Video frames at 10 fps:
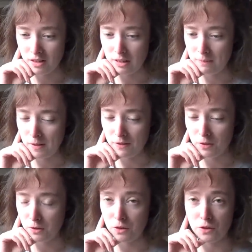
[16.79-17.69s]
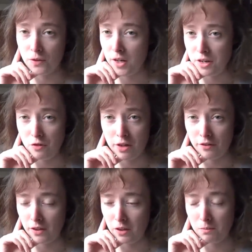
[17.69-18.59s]
I thought it was a very great
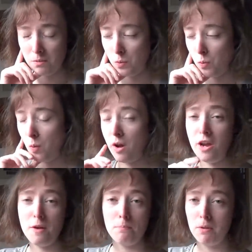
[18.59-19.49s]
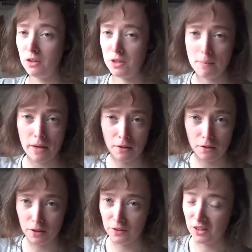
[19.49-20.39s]
film, way bloody better
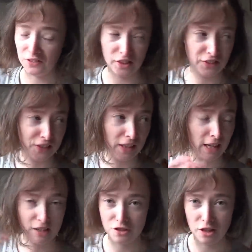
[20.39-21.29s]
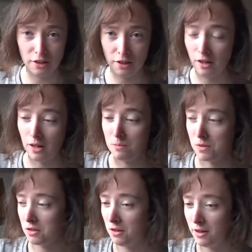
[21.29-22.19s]
than the Last Jedi. I am
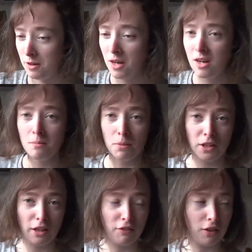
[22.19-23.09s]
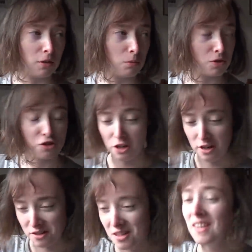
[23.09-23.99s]
sorry, but that film was
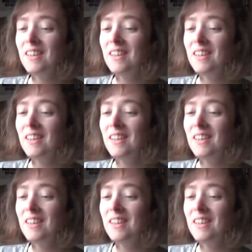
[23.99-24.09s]
shite.